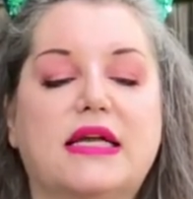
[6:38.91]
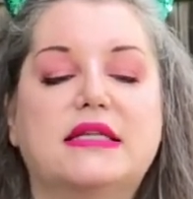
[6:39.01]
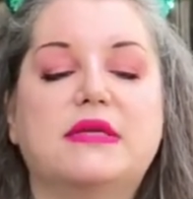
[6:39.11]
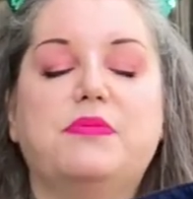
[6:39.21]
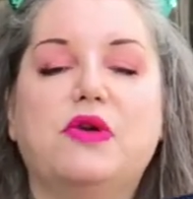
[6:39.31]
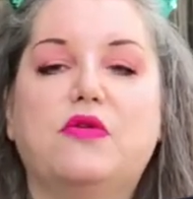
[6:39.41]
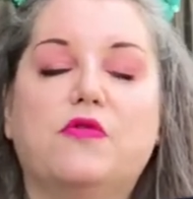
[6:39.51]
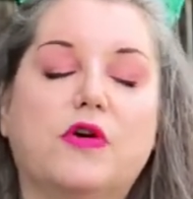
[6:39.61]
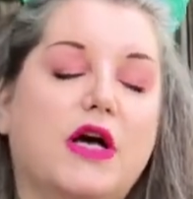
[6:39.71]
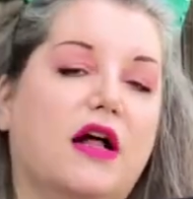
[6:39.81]
it's a
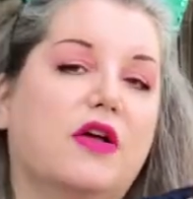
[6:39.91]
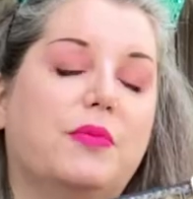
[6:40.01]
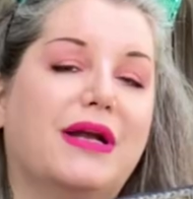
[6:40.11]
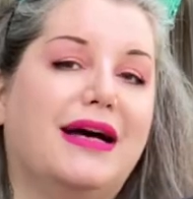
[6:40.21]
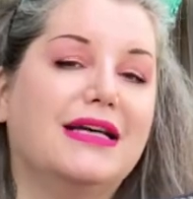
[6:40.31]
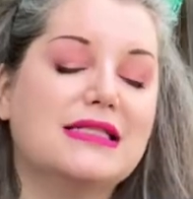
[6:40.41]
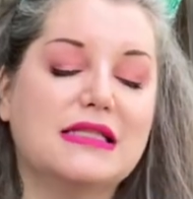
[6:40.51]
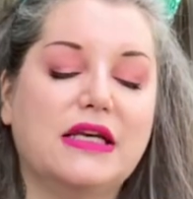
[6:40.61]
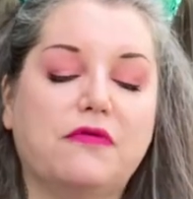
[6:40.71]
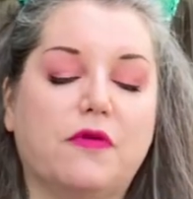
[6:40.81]
beautiful collar, but
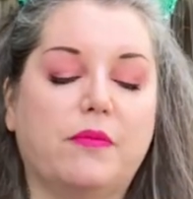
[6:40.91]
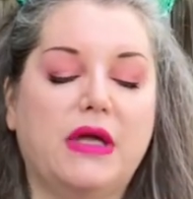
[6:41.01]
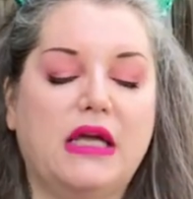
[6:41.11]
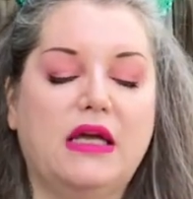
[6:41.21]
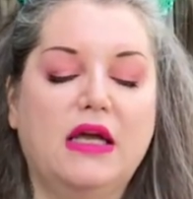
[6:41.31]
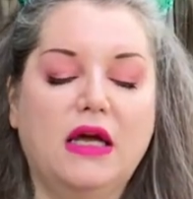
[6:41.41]
honestly for me,